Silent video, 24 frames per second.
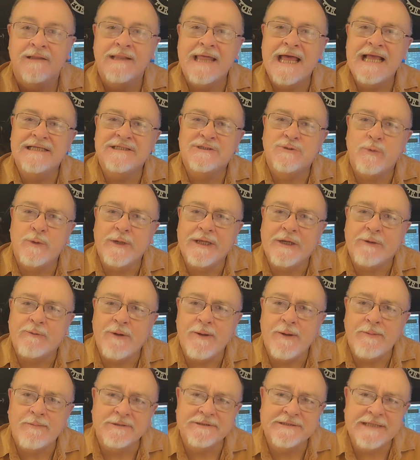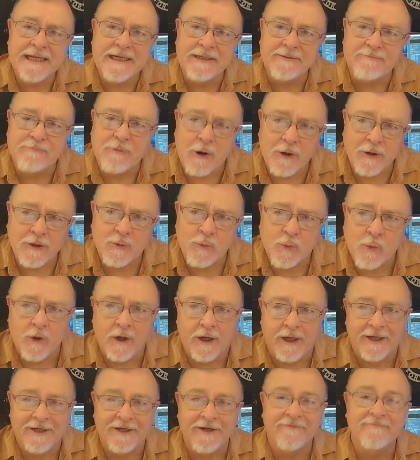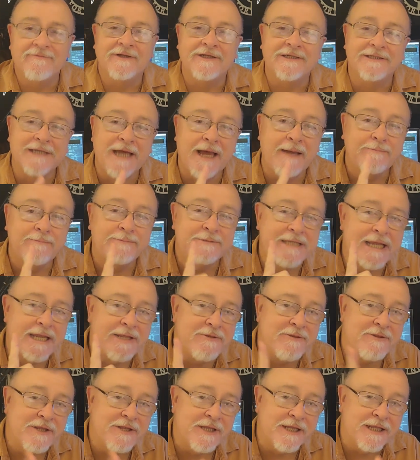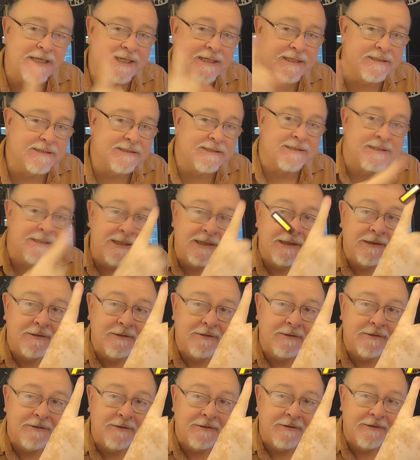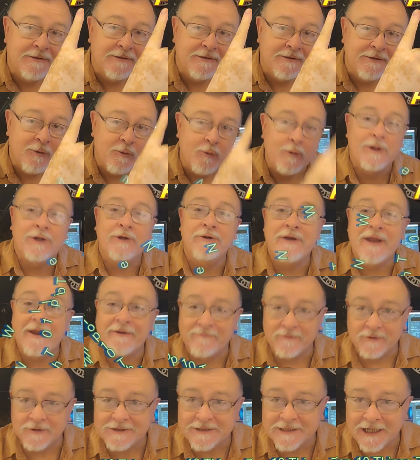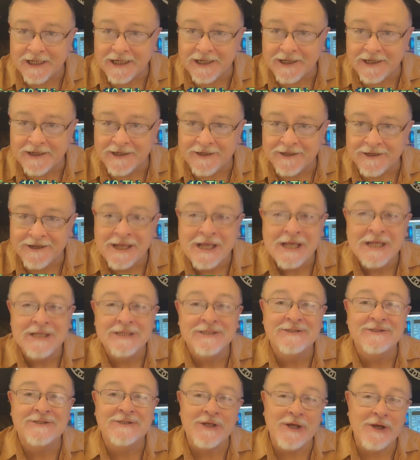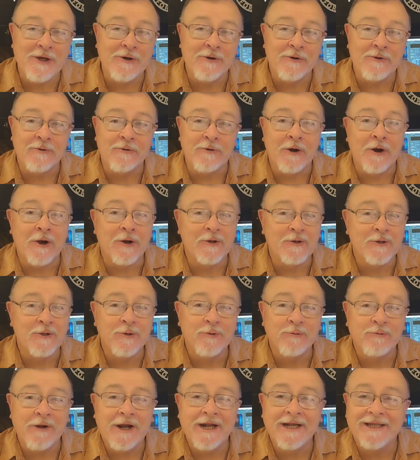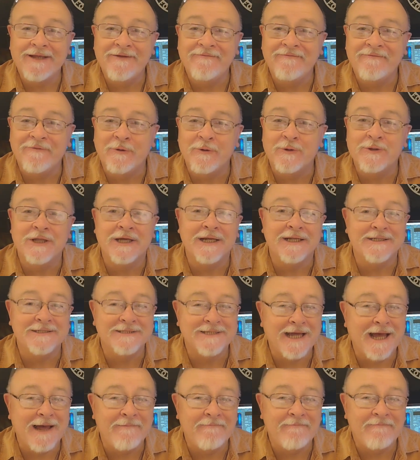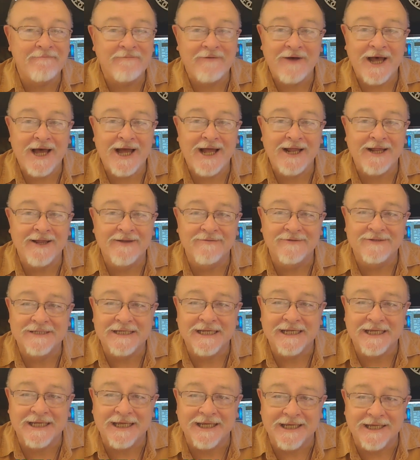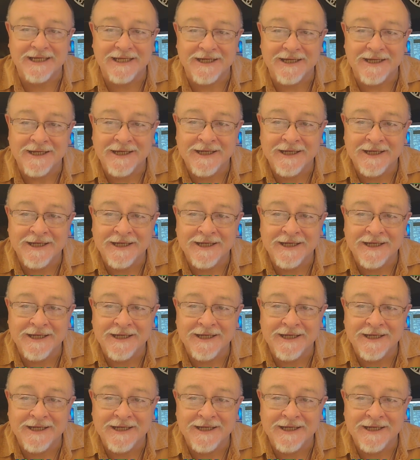Last week, we presented part one of the top 10 things we'll never say. So, are you ready for the top five, Ziggy?